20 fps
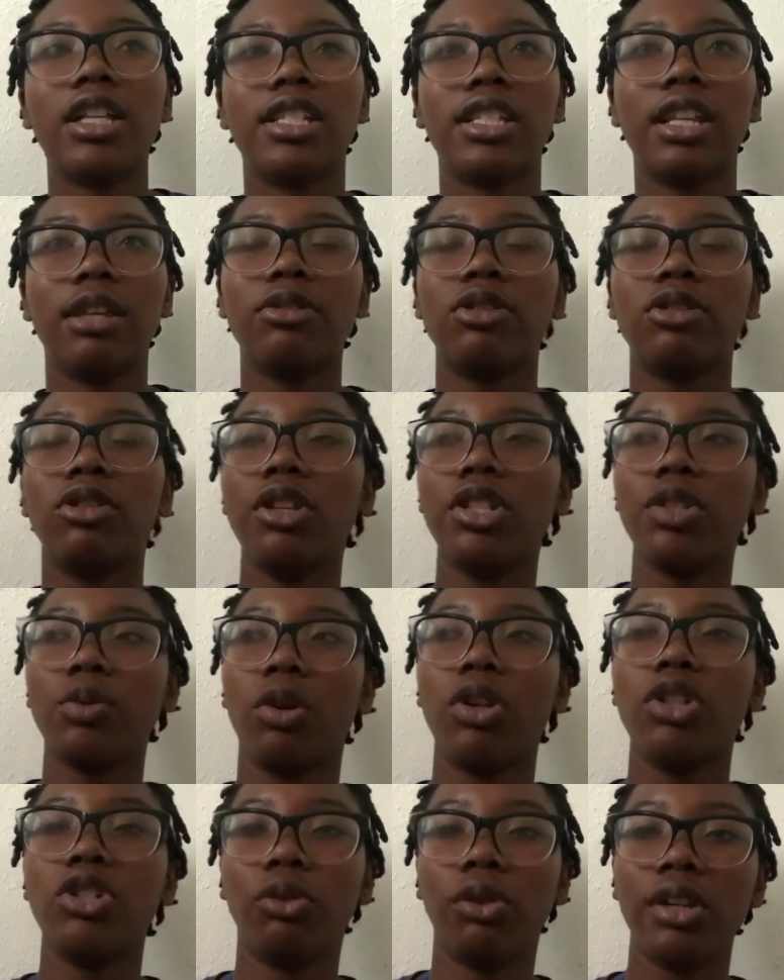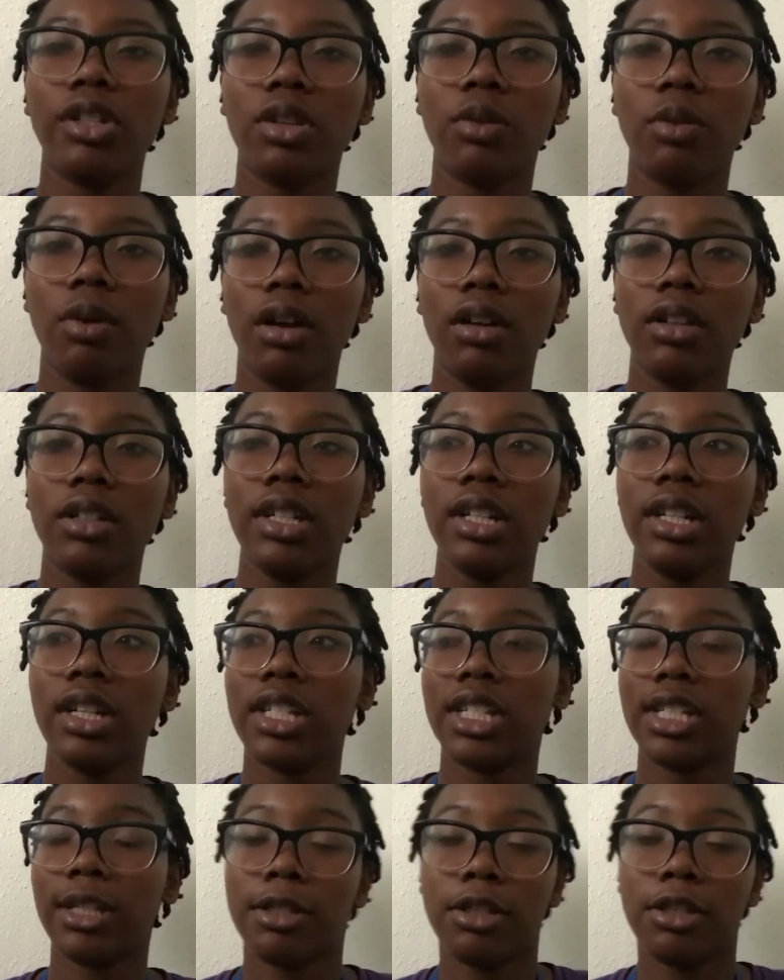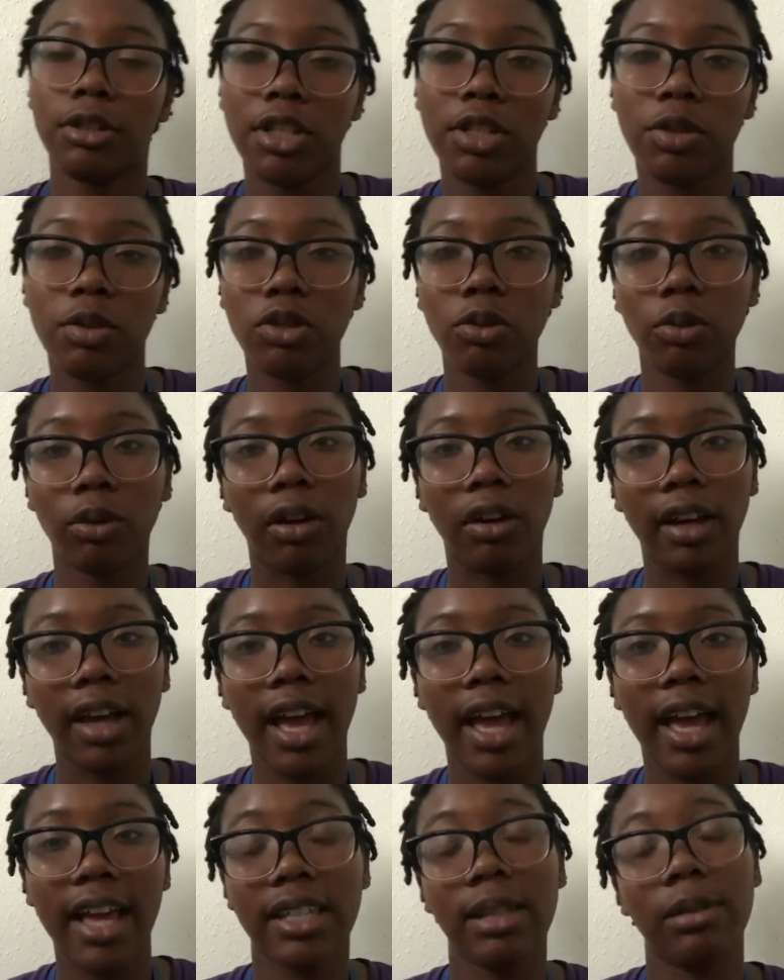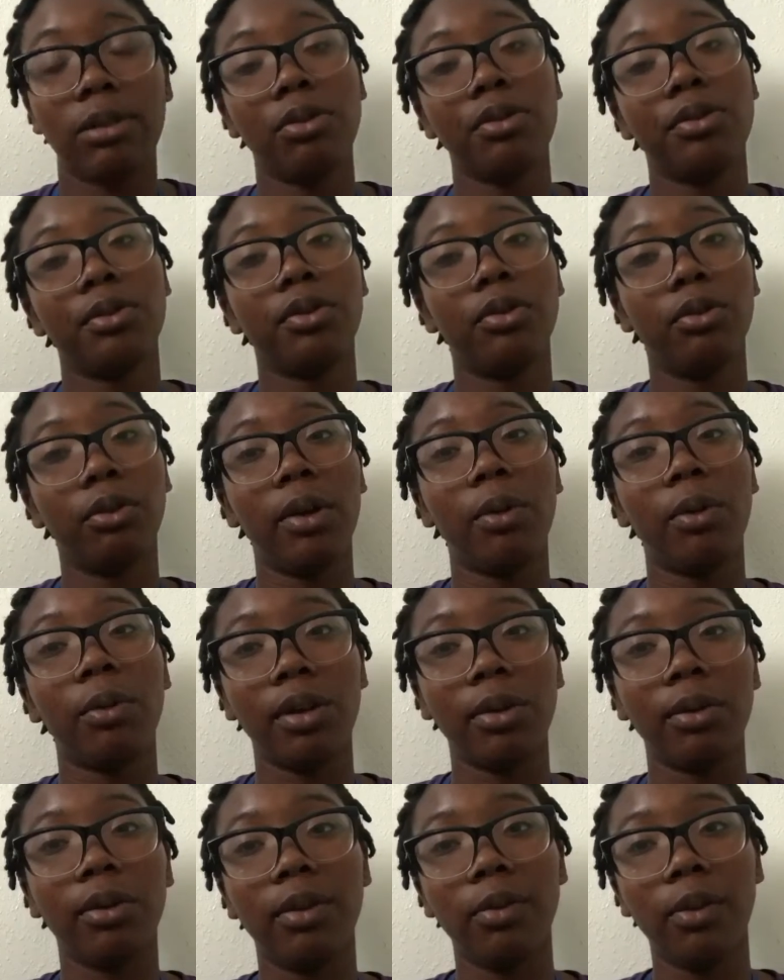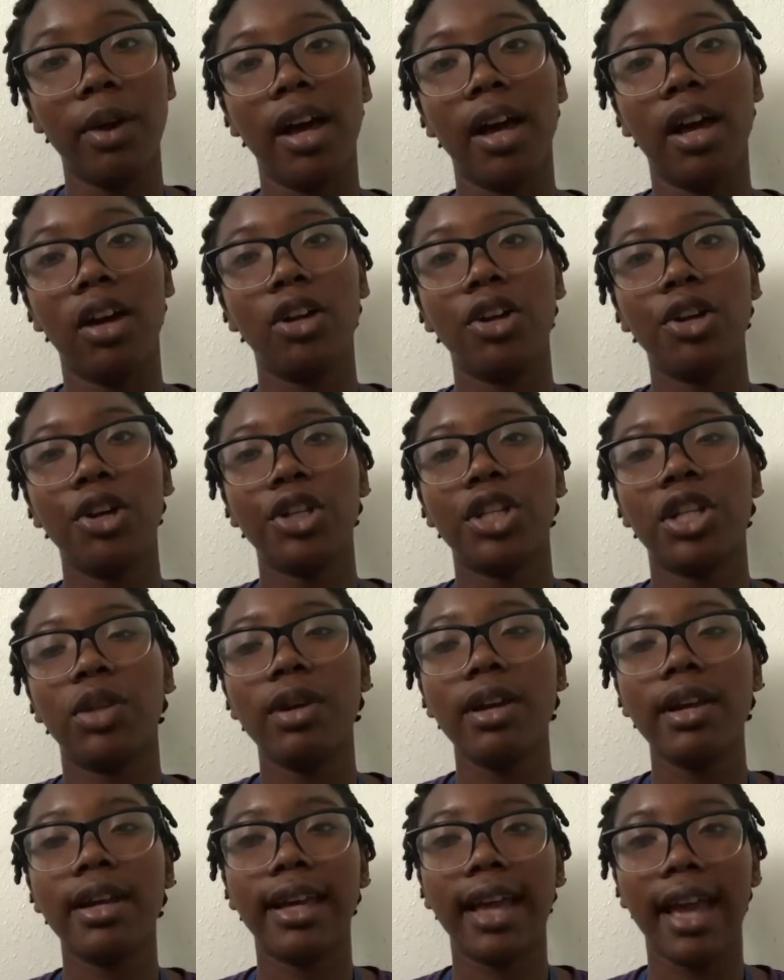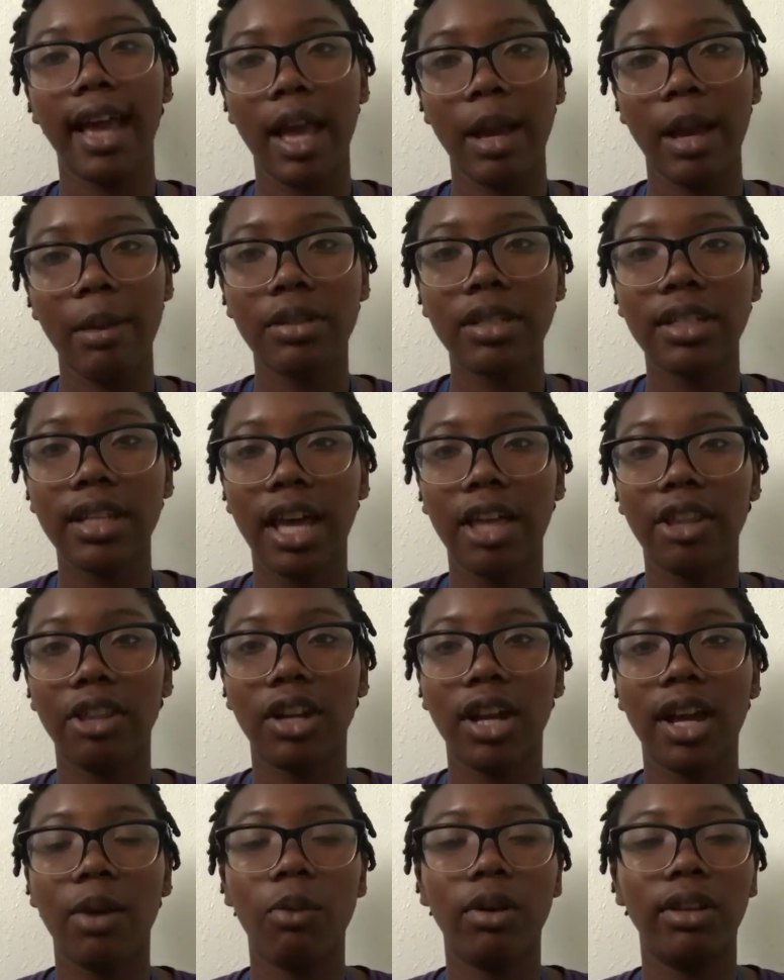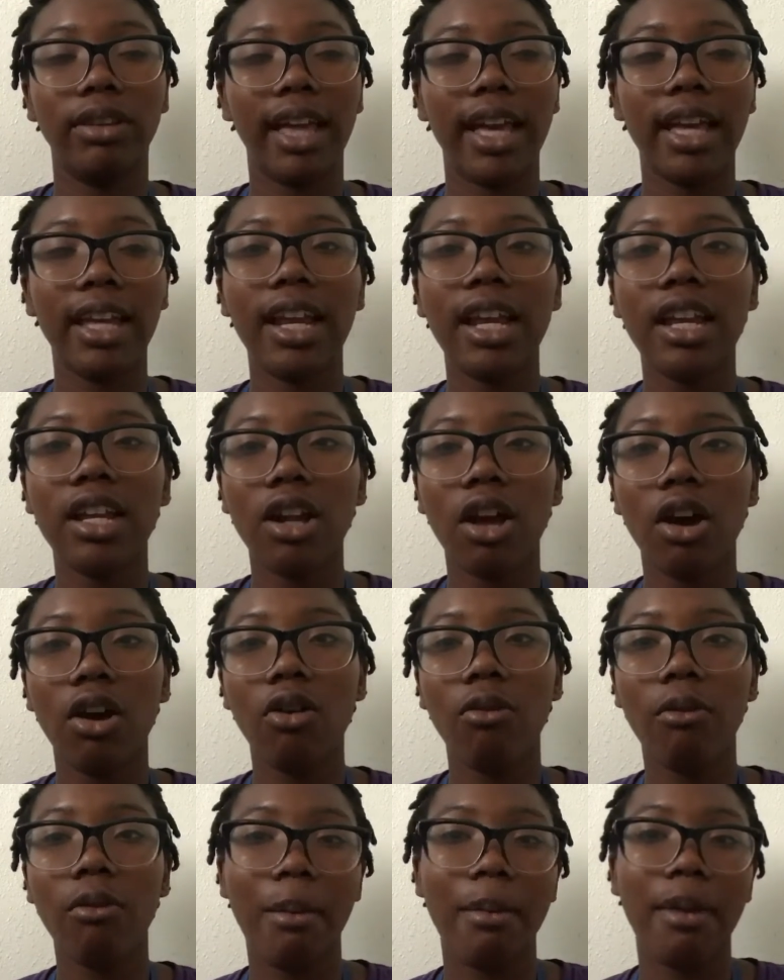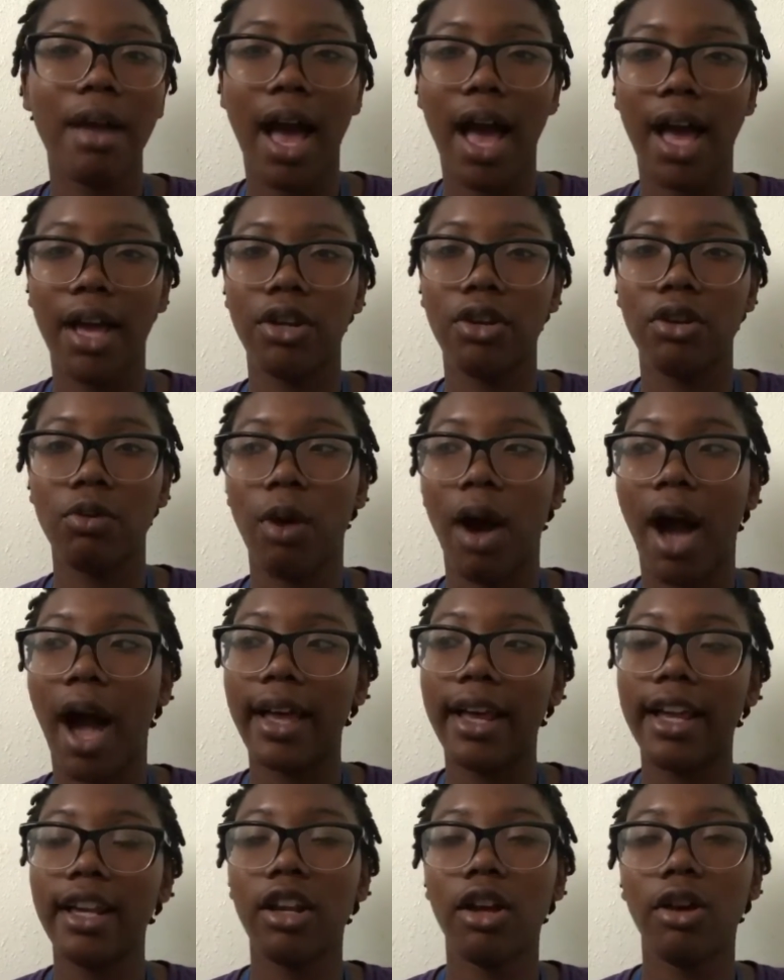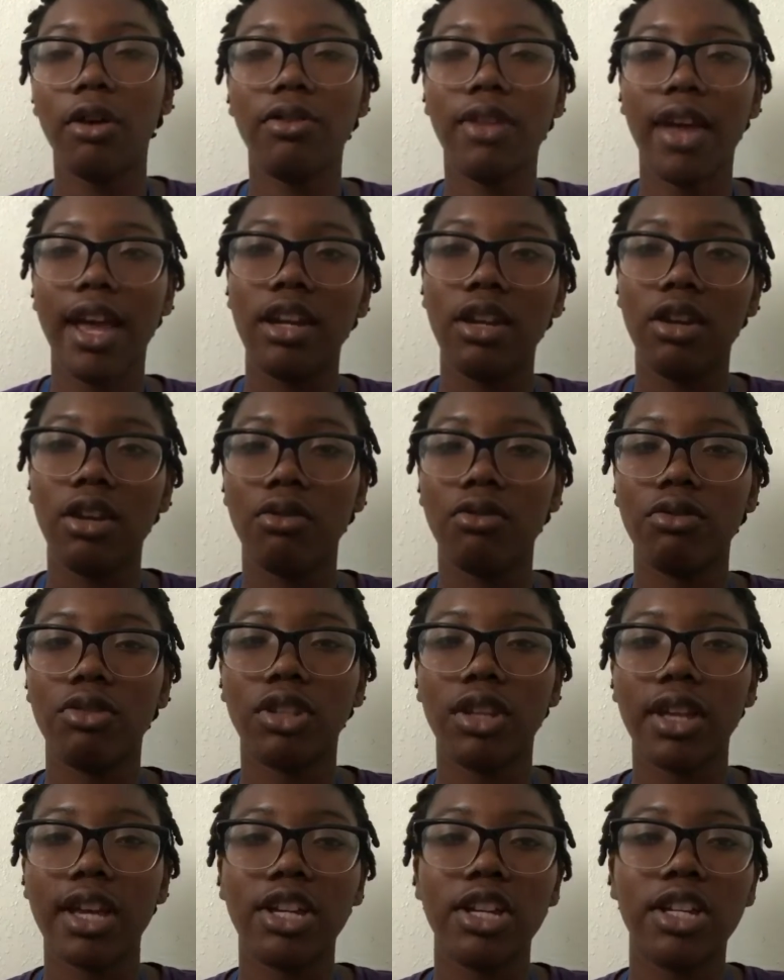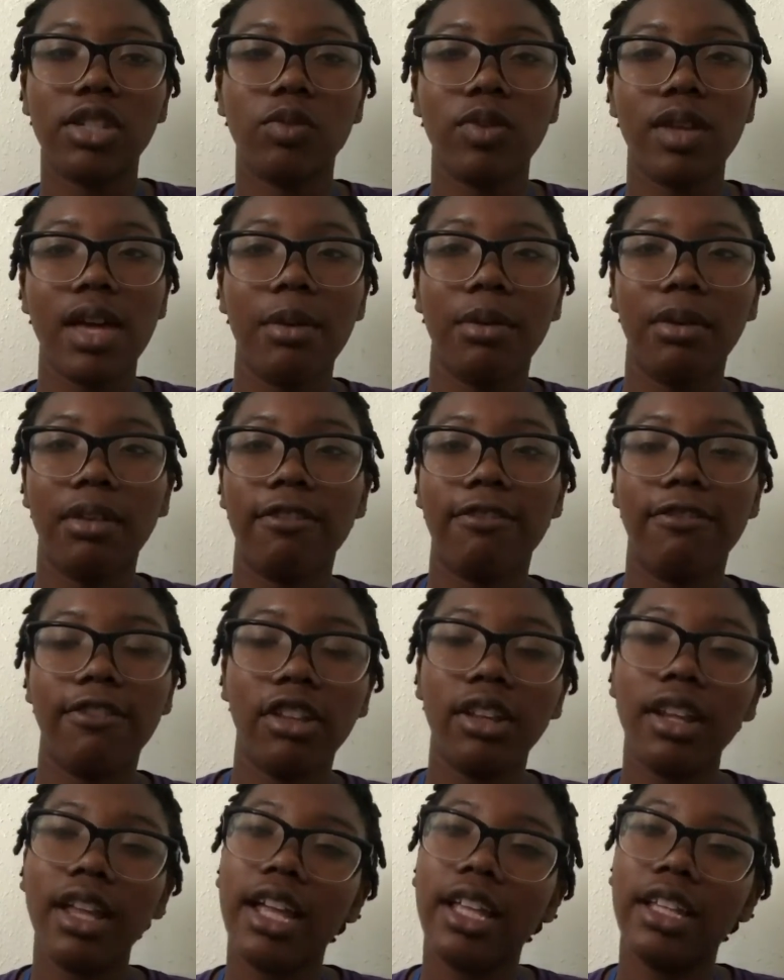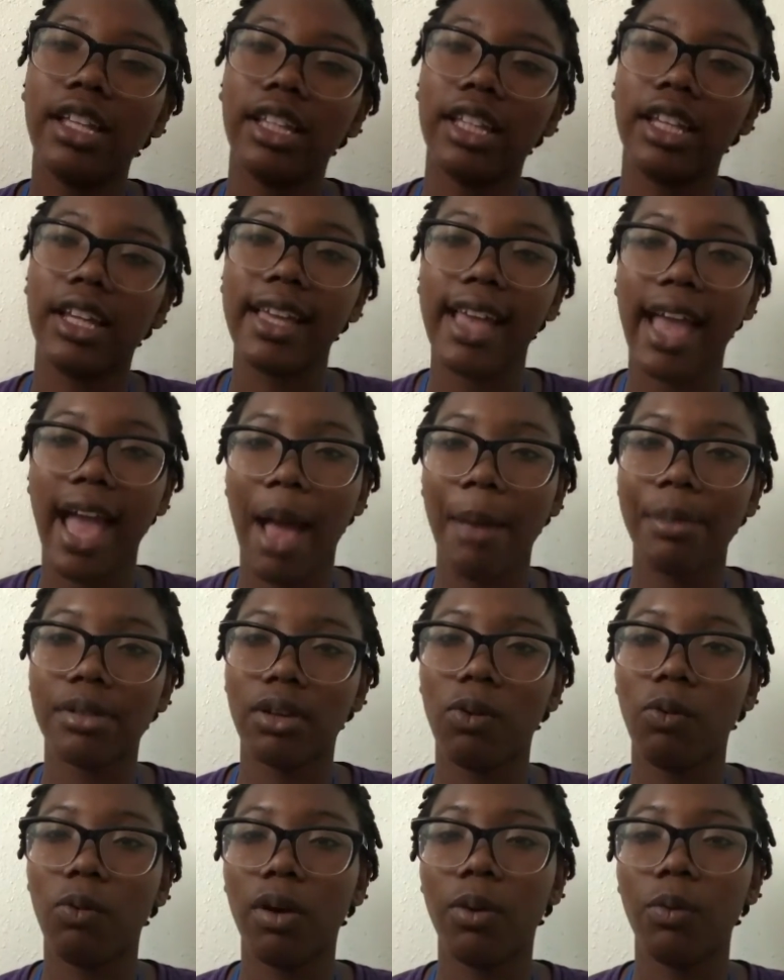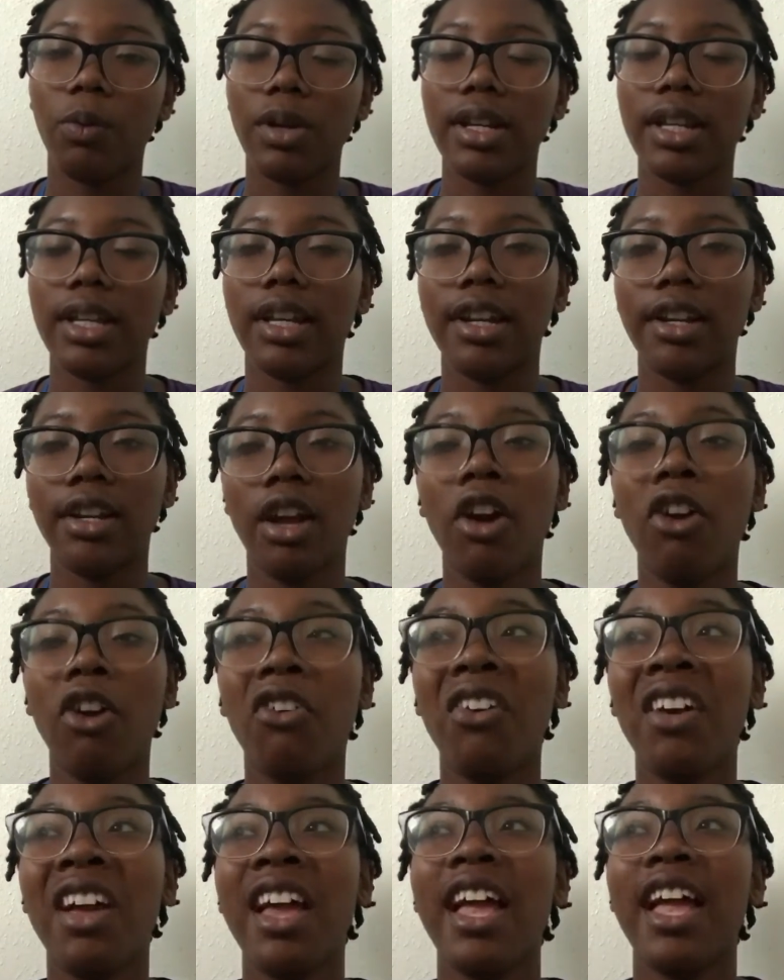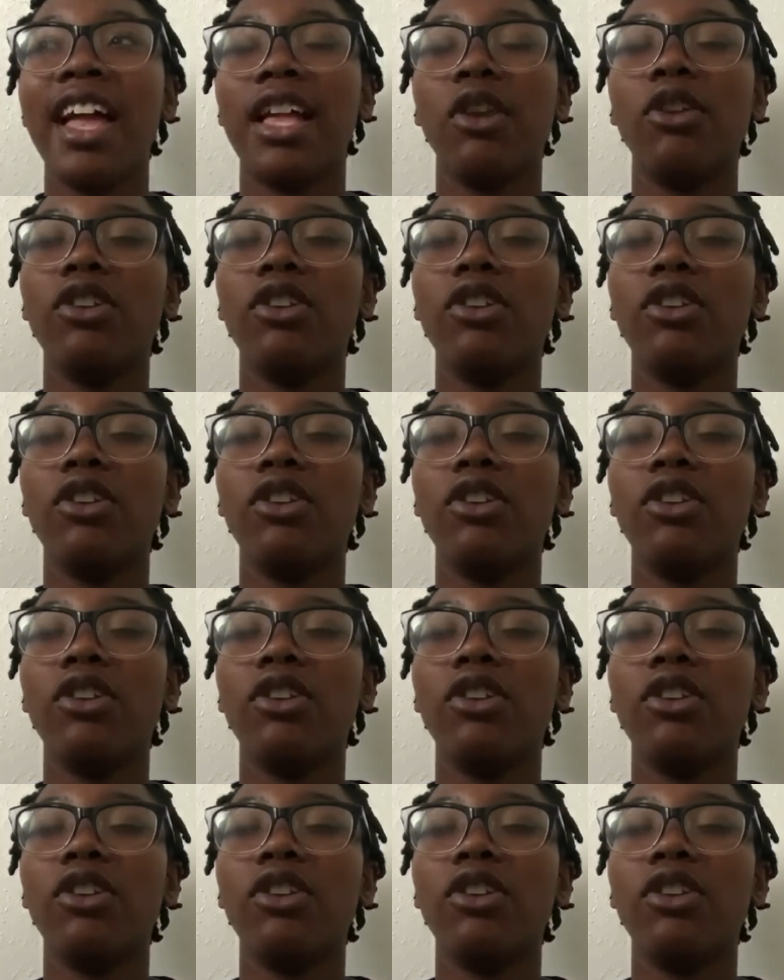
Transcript: Some students weren't doing so well, some students were doing okay, and some students were doing really, really well. So we came together, and what they didn't know, maybe I knew. What I didn't know, they knew. So it just was able to fill in the gaps of what we didn't know,